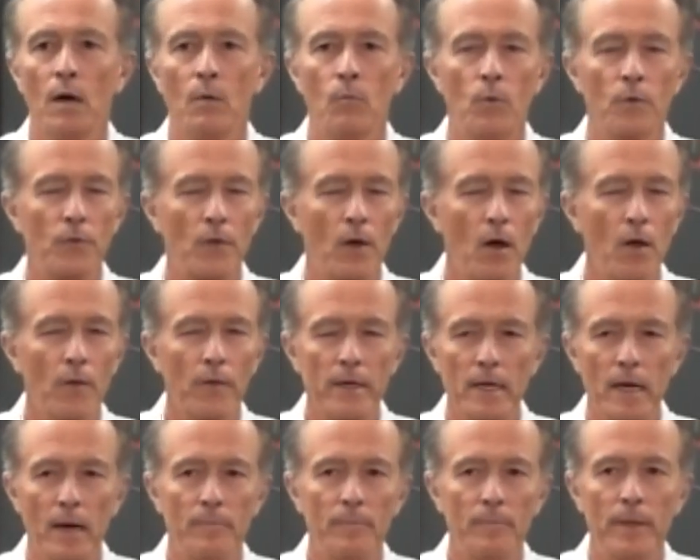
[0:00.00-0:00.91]
with all the
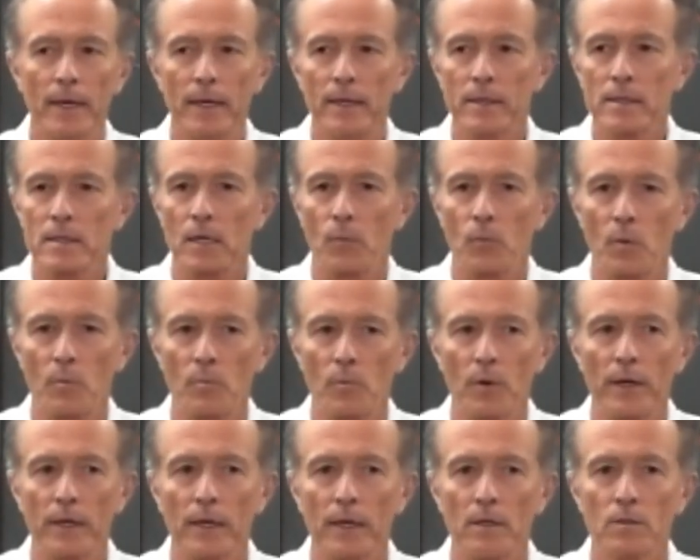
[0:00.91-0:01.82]
updates that we're
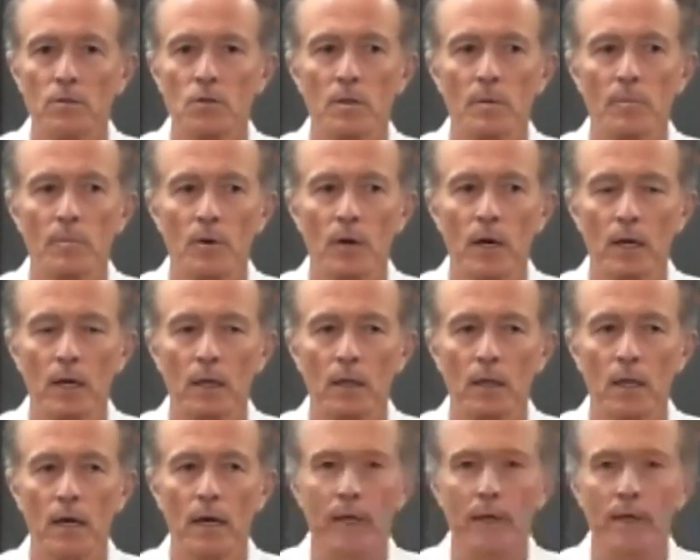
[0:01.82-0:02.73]
bringing to the product
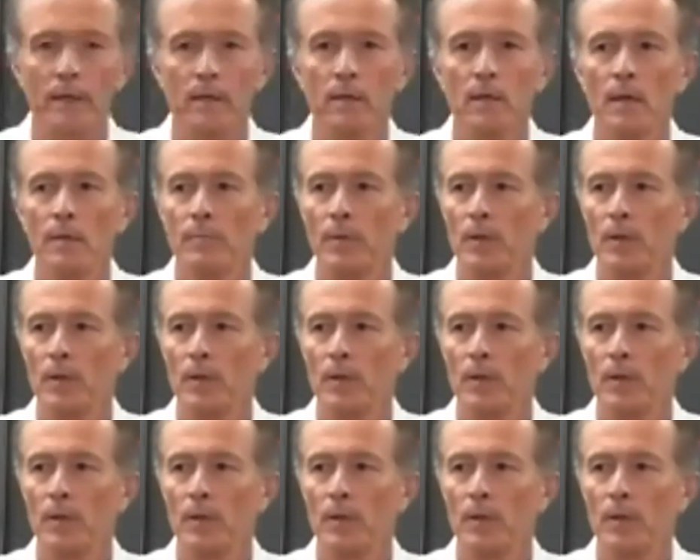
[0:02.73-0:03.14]
line.